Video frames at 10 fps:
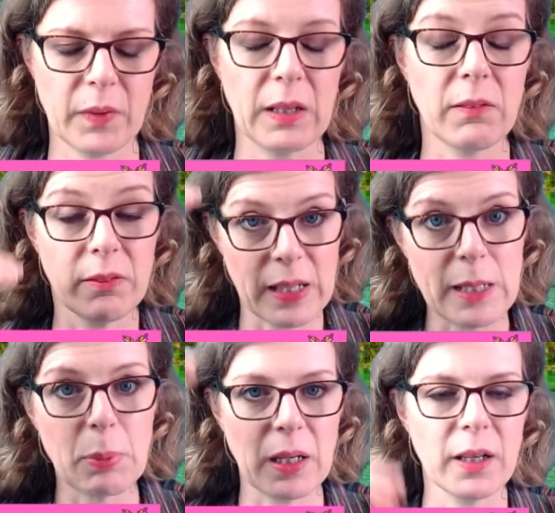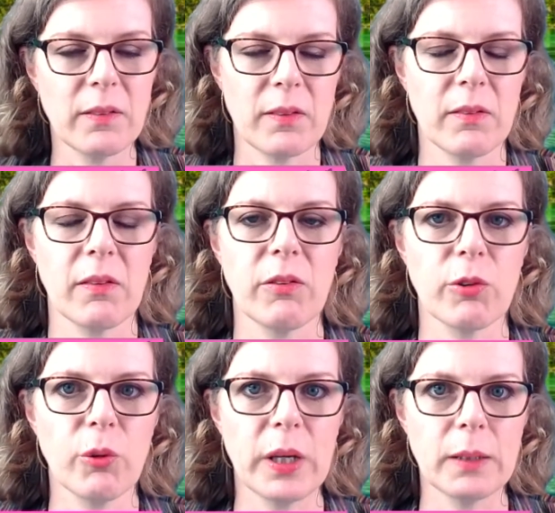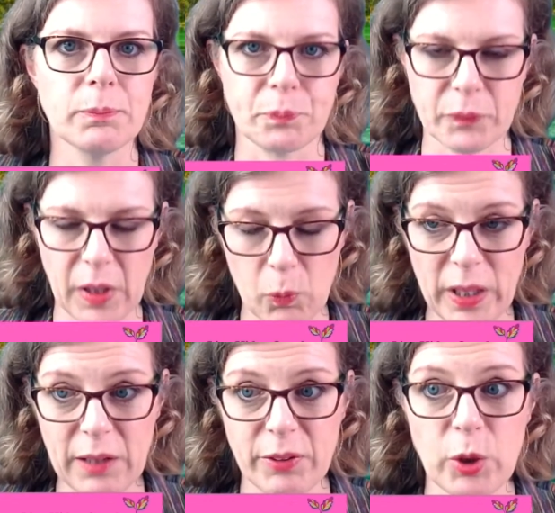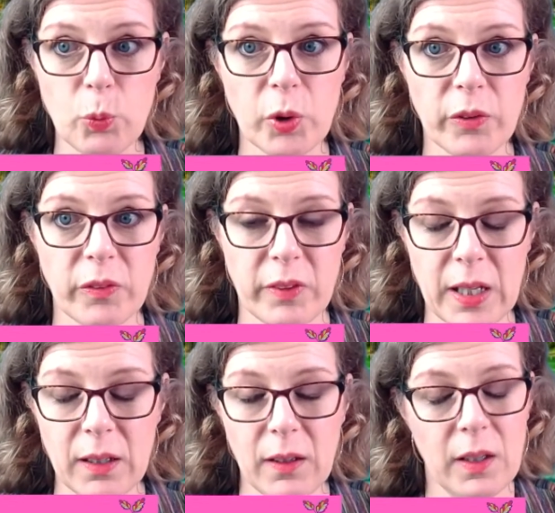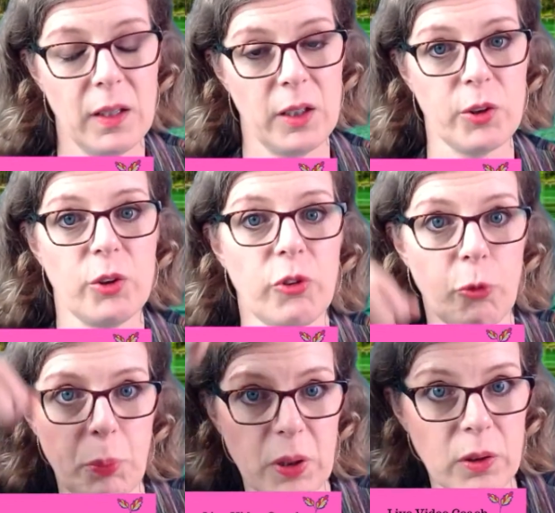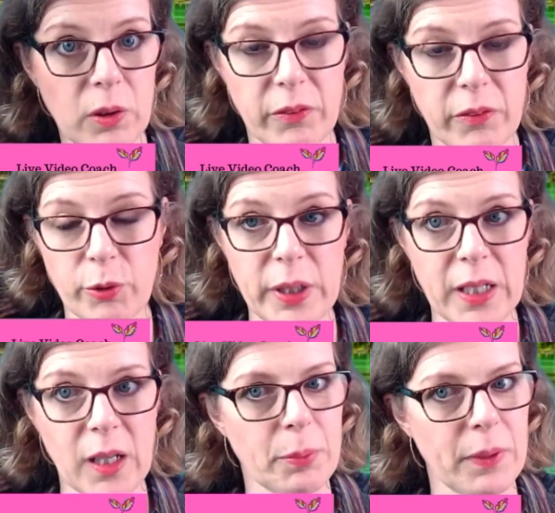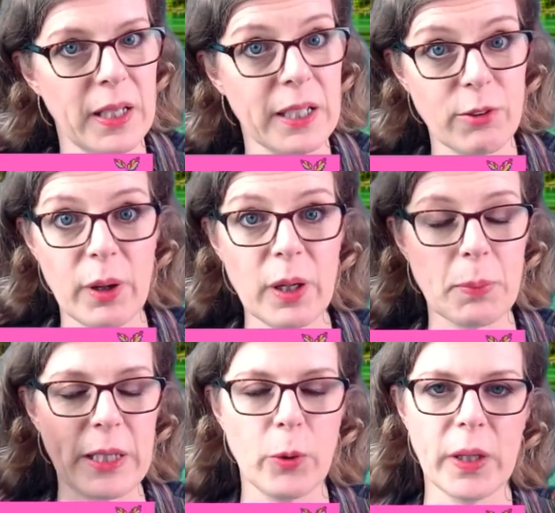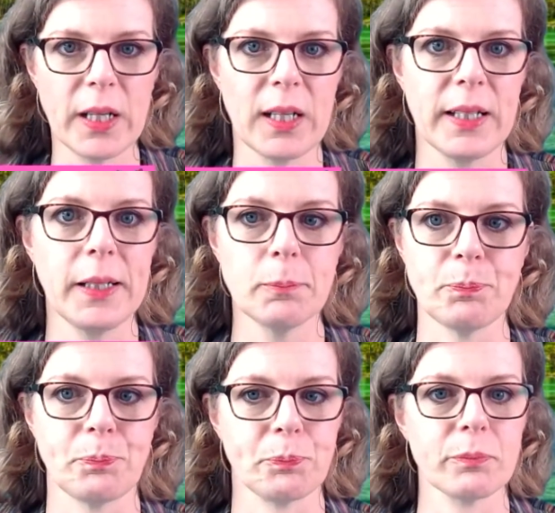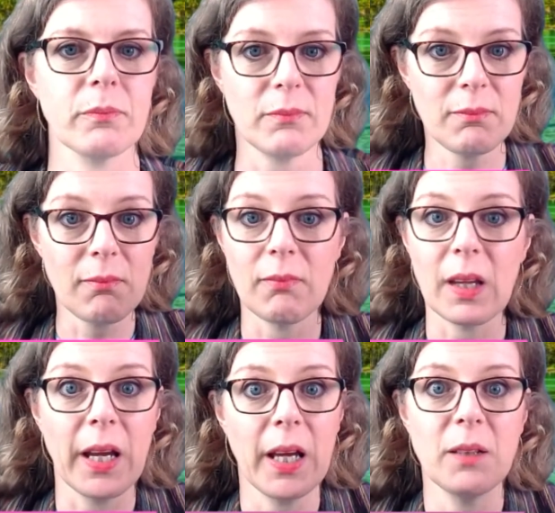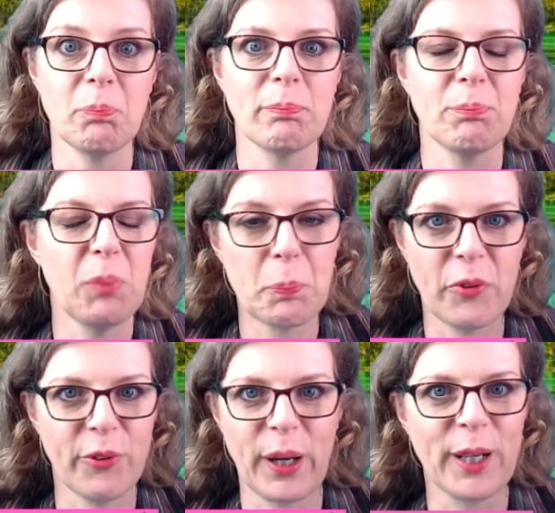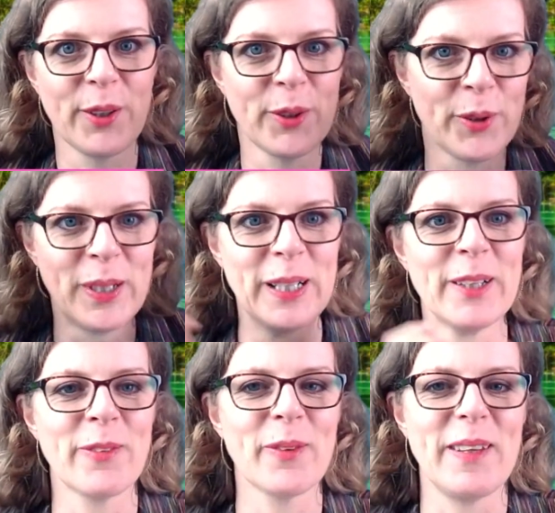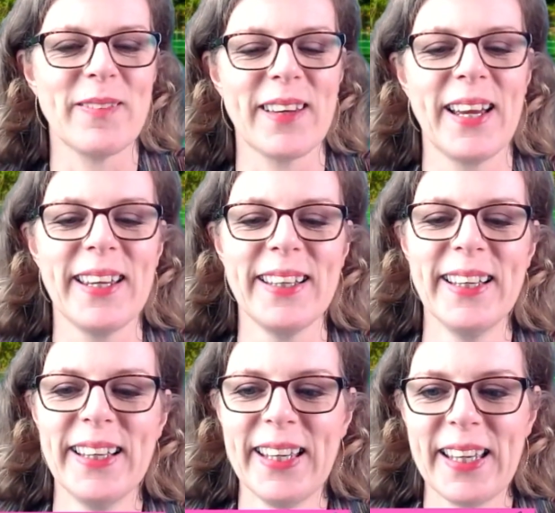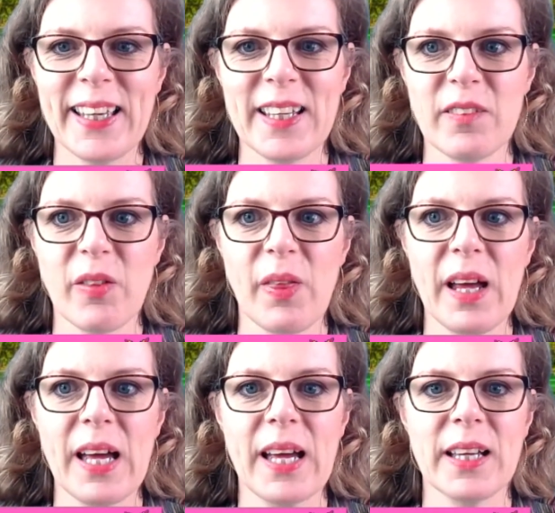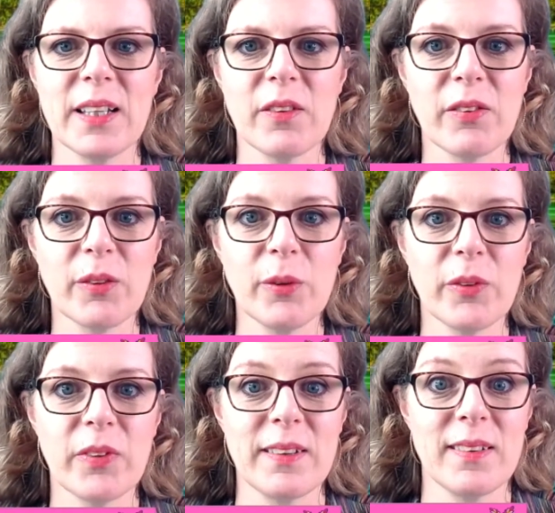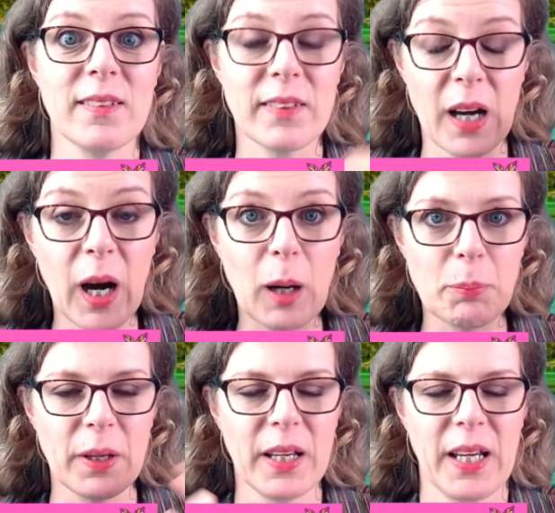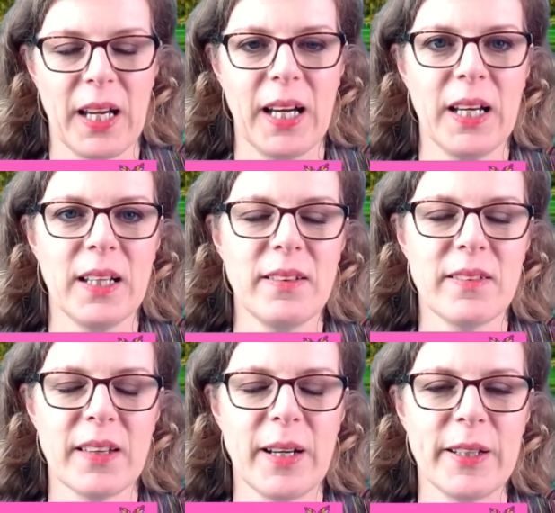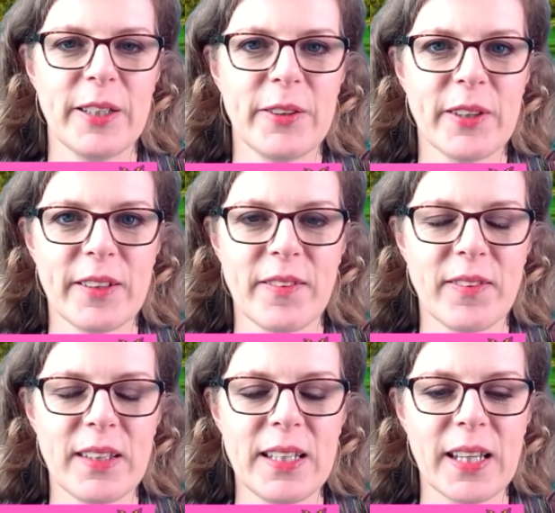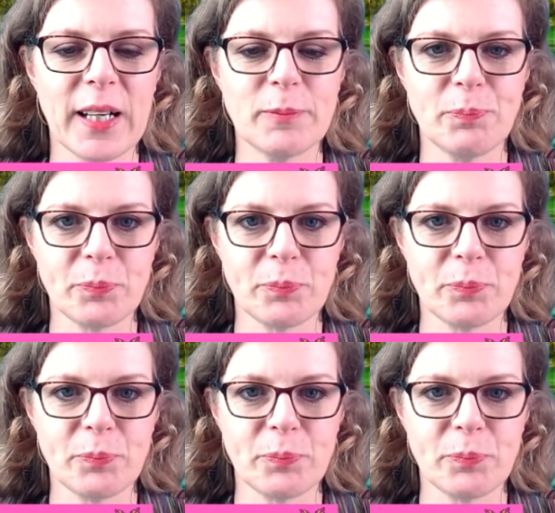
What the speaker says: it stabilizes the screen. And whenever you want it, you can just pull the screen up incredibly quickly and Bob's your uncle, as we say. It's there, it's sorted, it's up, and you can see that.